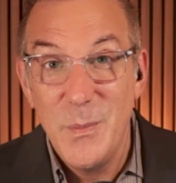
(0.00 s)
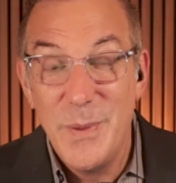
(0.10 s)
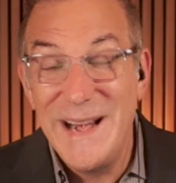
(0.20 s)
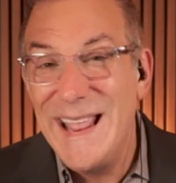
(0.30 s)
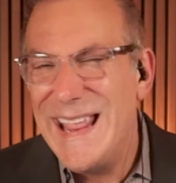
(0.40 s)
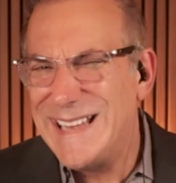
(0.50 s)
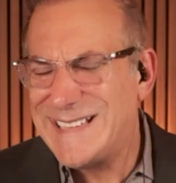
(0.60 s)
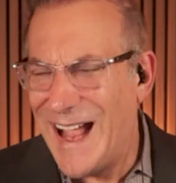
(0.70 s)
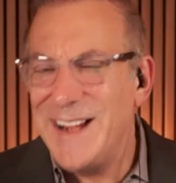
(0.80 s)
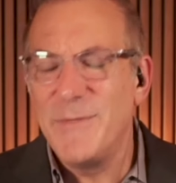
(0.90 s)
But it's
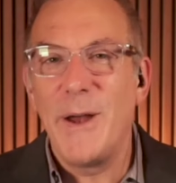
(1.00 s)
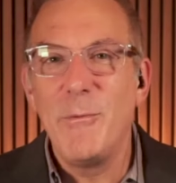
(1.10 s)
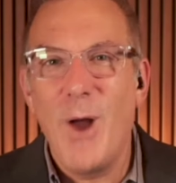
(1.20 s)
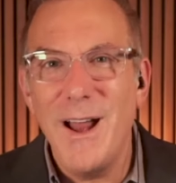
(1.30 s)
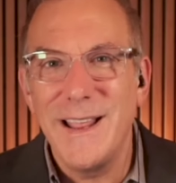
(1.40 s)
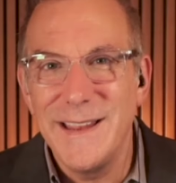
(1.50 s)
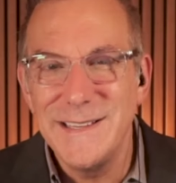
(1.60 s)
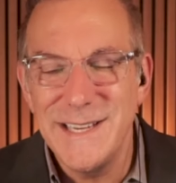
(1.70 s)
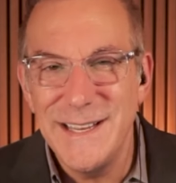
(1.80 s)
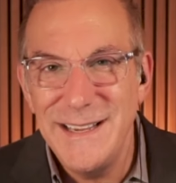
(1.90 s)
kind of ironic,
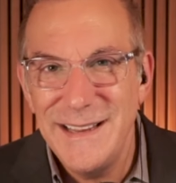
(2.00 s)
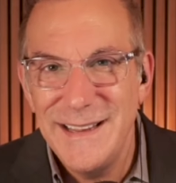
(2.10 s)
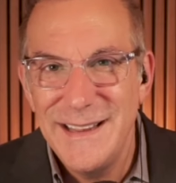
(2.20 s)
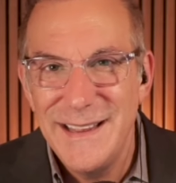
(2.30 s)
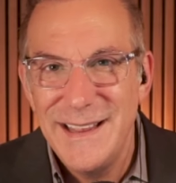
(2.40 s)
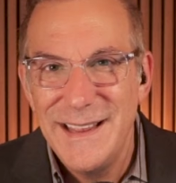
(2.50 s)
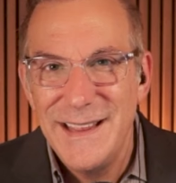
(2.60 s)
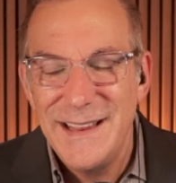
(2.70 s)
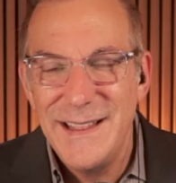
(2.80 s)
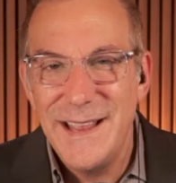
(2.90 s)
isn't it?
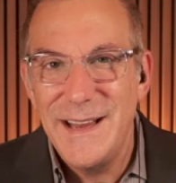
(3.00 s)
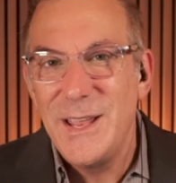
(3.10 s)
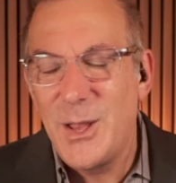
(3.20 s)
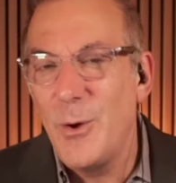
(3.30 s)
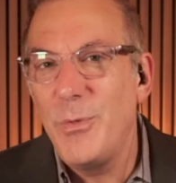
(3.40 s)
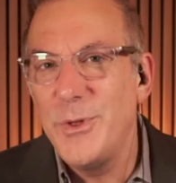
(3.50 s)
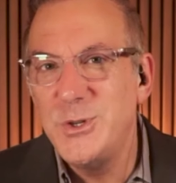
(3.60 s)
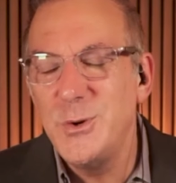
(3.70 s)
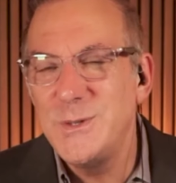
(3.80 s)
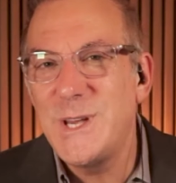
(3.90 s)
That kill the
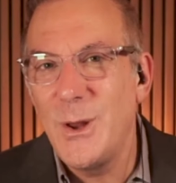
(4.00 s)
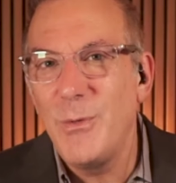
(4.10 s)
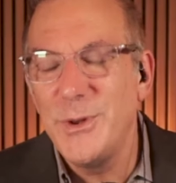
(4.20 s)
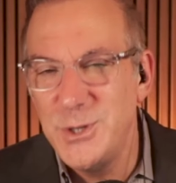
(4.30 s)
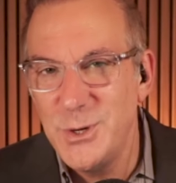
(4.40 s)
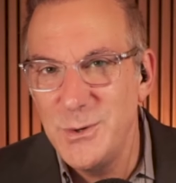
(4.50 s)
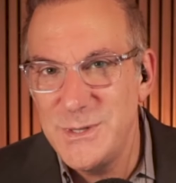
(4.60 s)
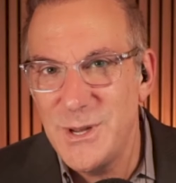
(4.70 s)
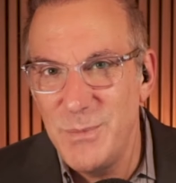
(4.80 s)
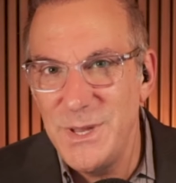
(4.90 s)
Jews
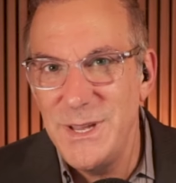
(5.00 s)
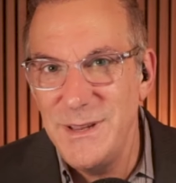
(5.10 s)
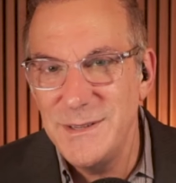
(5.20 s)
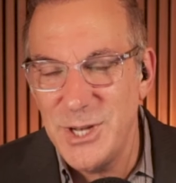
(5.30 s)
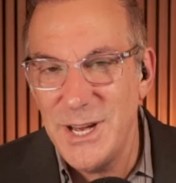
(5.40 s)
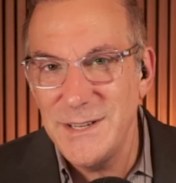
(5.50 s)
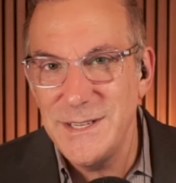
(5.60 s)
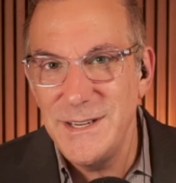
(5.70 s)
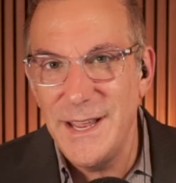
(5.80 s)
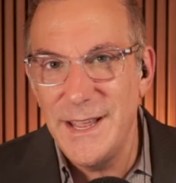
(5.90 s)
can be
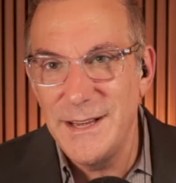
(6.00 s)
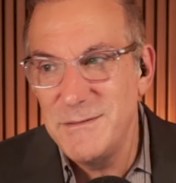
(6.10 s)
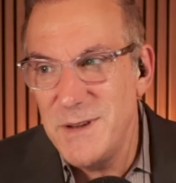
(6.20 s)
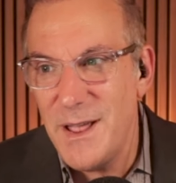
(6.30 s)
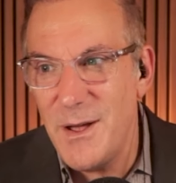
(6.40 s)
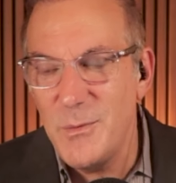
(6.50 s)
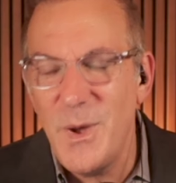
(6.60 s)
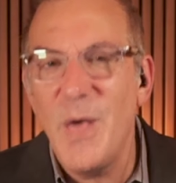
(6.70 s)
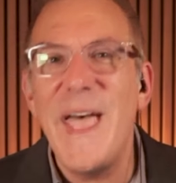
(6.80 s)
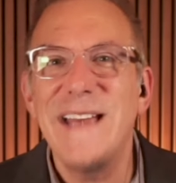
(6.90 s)
chanted. And
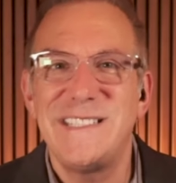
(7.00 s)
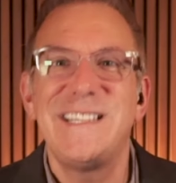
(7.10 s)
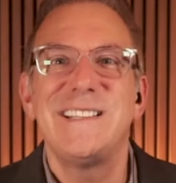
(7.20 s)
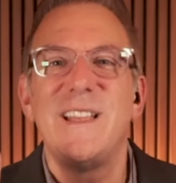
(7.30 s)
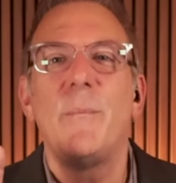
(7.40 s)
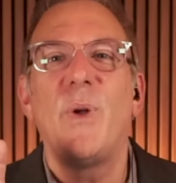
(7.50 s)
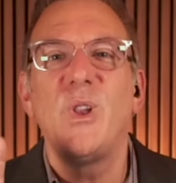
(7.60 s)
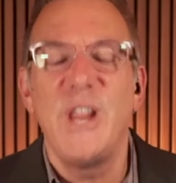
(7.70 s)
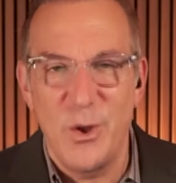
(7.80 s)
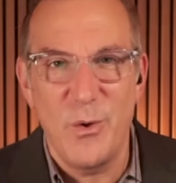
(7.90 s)
well, that's just a
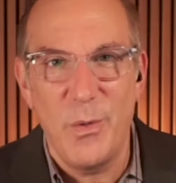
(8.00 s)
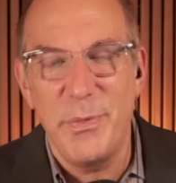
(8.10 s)
political